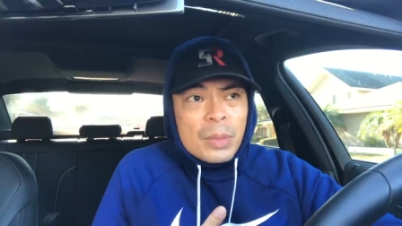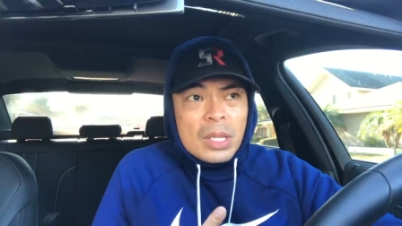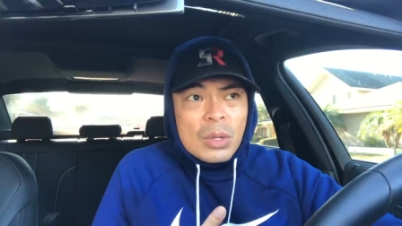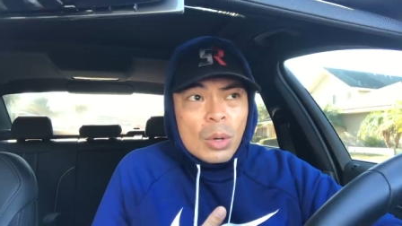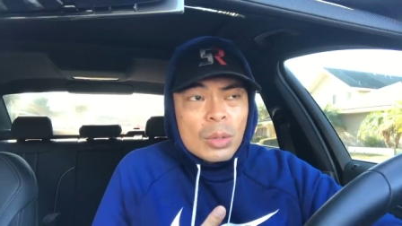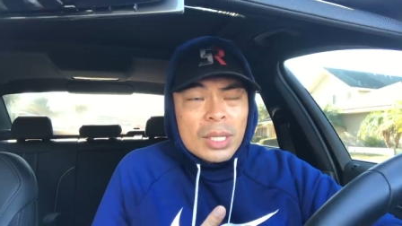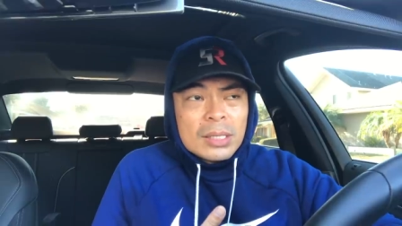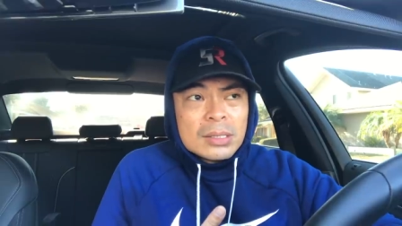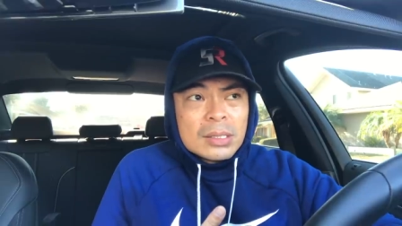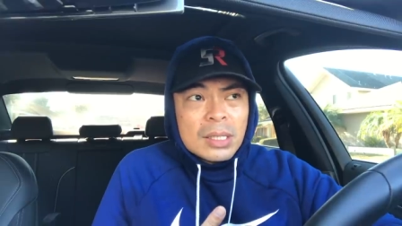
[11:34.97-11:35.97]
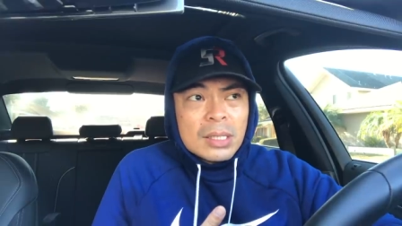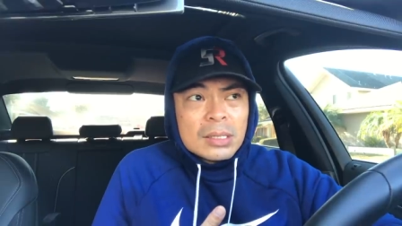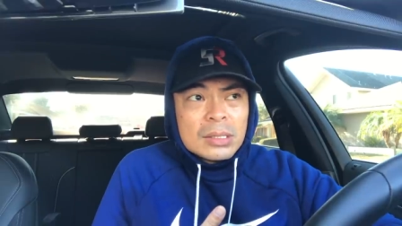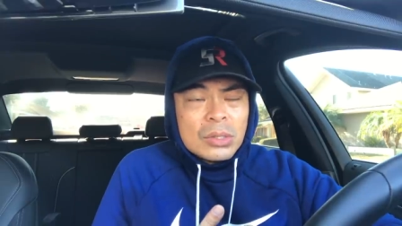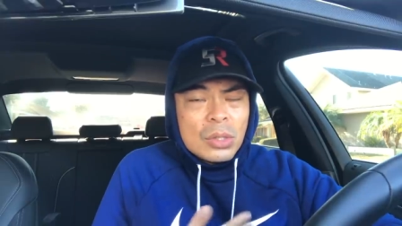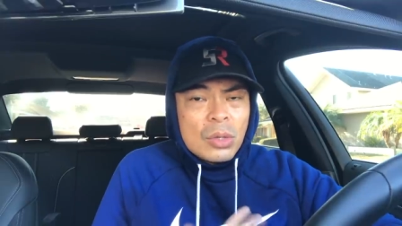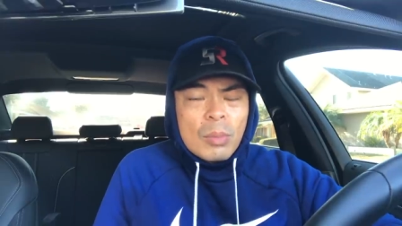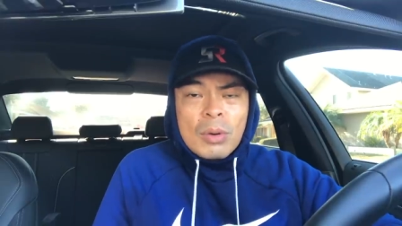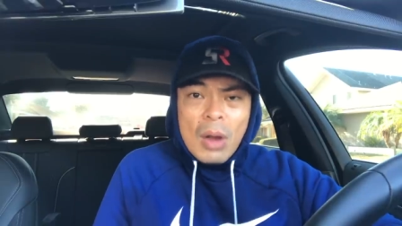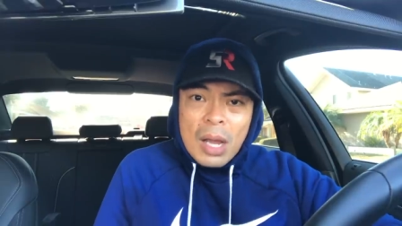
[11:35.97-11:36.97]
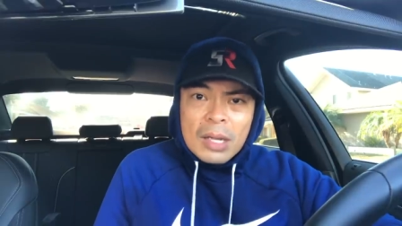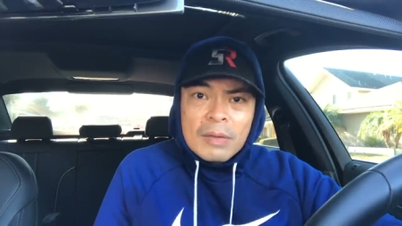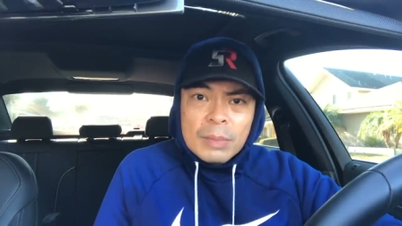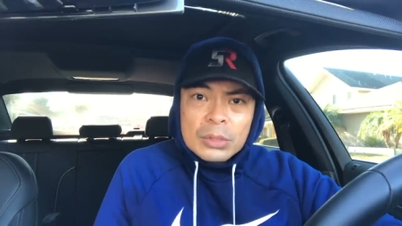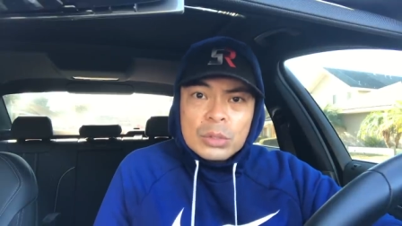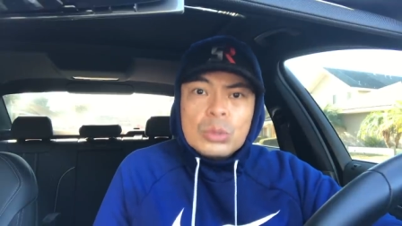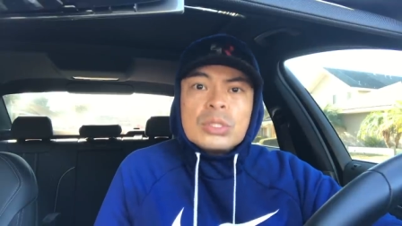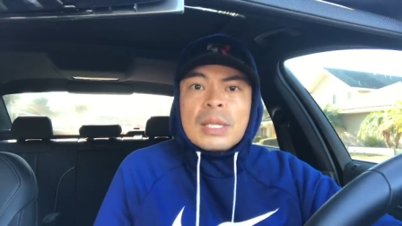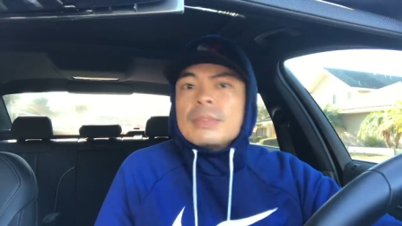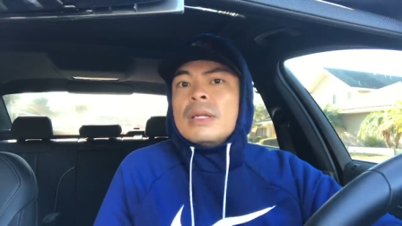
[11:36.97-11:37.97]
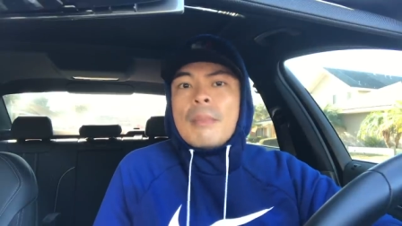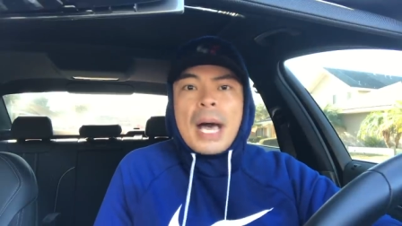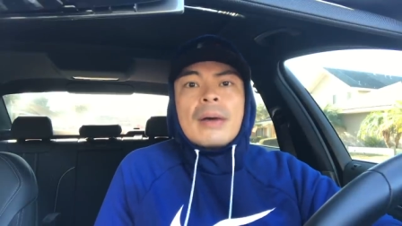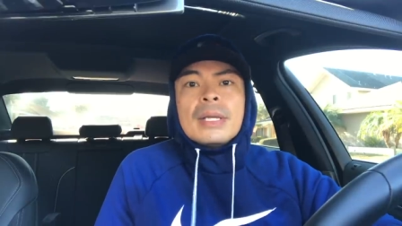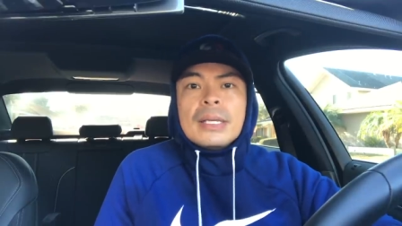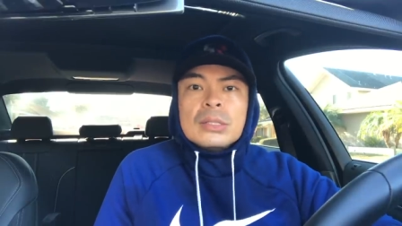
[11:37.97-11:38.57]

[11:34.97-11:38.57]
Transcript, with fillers: you know, is is your prerogative, but do something about it.